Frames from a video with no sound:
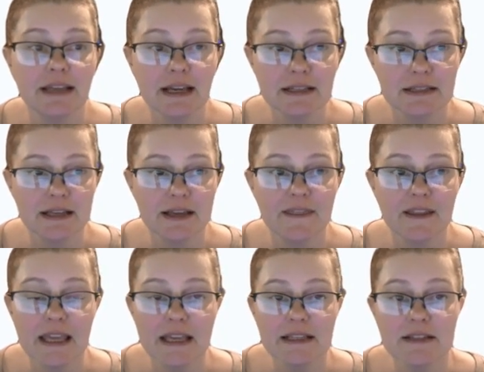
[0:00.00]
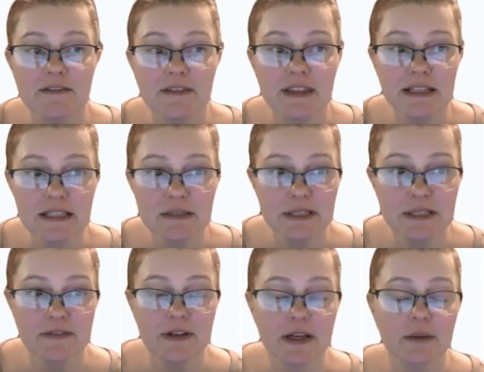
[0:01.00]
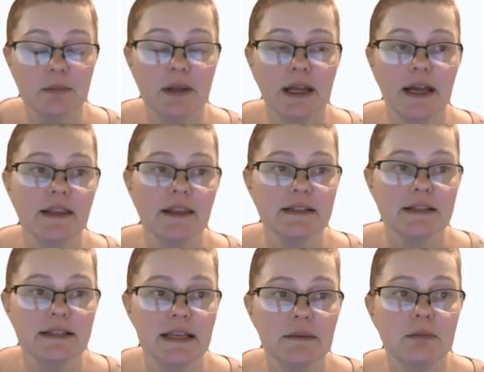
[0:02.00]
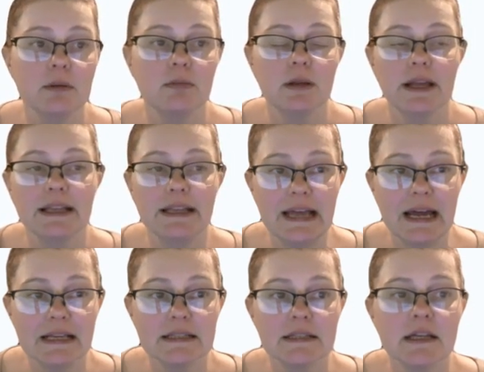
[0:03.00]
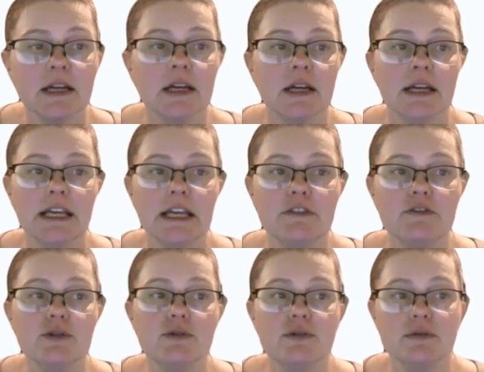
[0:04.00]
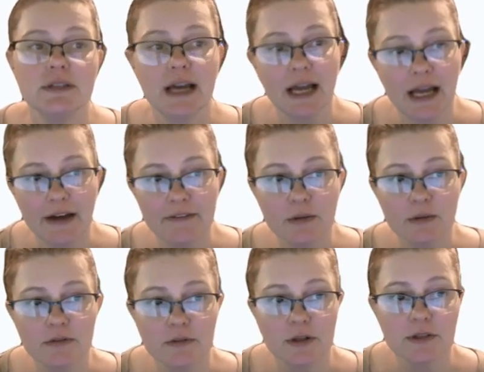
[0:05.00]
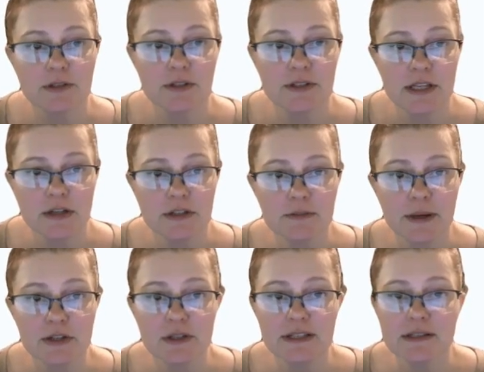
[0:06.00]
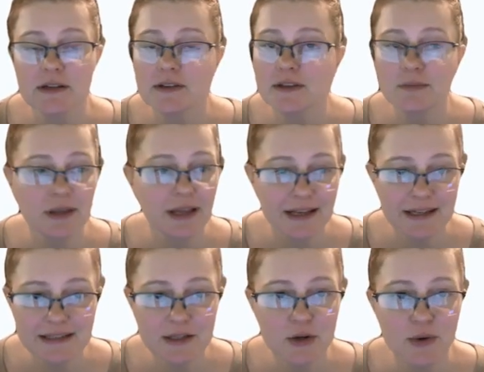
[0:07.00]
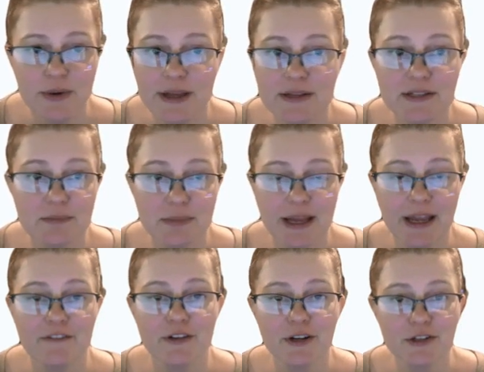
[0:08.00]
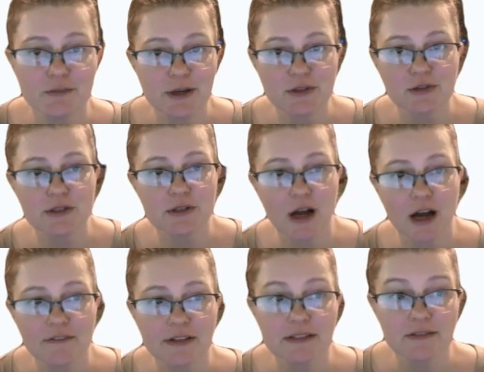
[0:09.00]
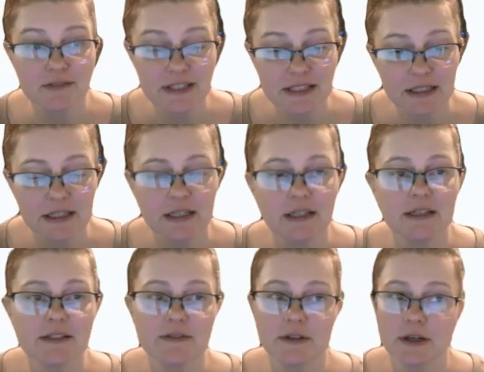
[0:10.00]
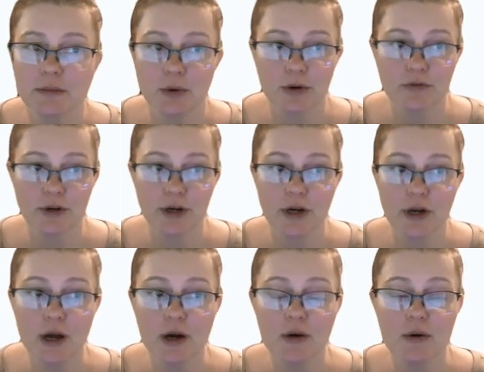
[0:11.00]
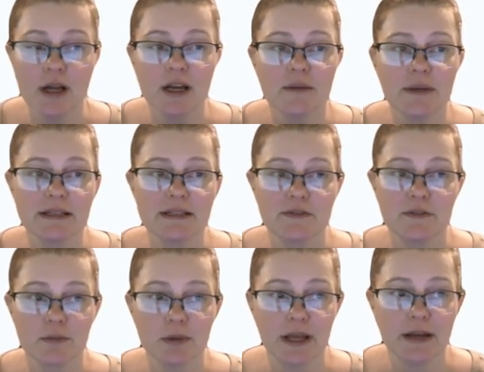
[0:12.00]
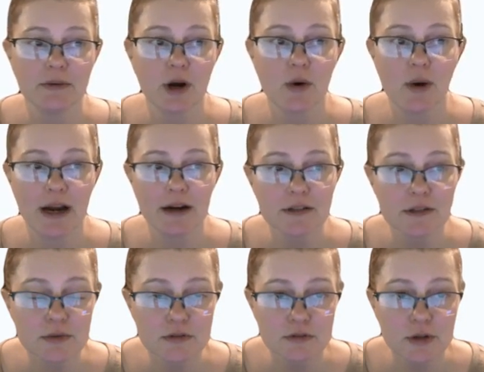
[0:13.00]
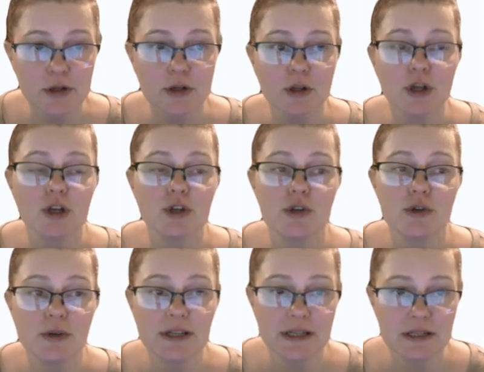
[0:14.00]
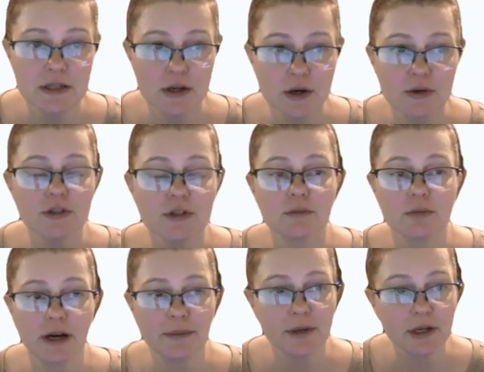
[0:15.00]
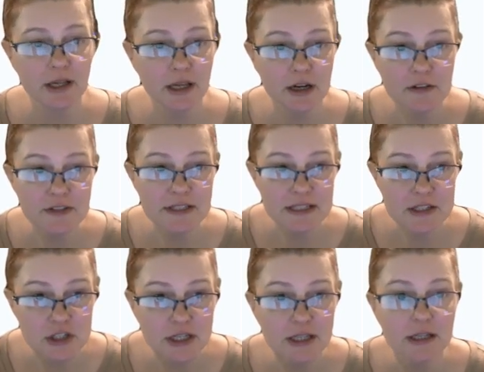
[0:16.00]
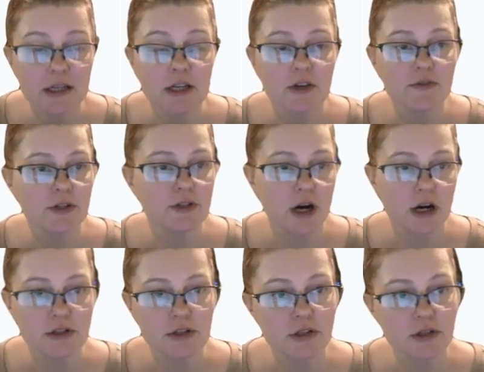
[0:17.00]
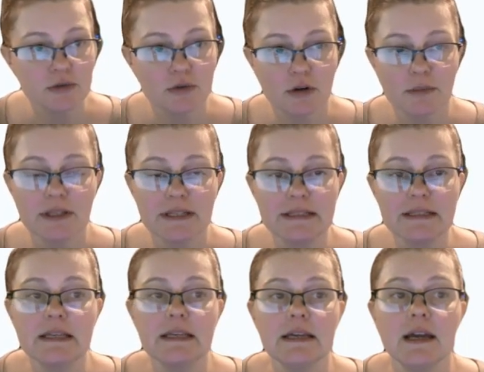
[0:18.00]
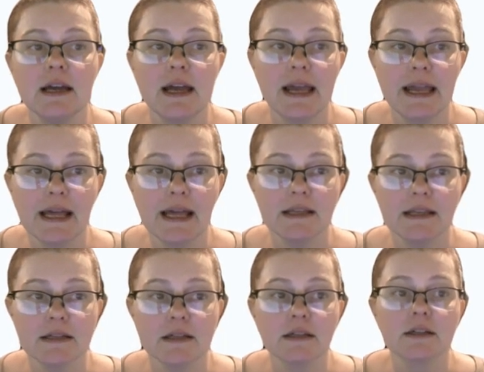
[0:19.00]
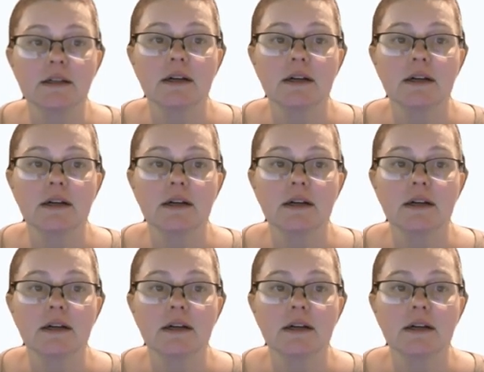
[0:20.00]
Yes, in the case of this specific plan, this example plan, yes. If you do not have a referral to see your specialist, the plan isn't going to pay for your specialist office visit. It's very important for you to know, because if your plan requires a referral, you would need to go to your primary care physician, the doctor that you normally see, and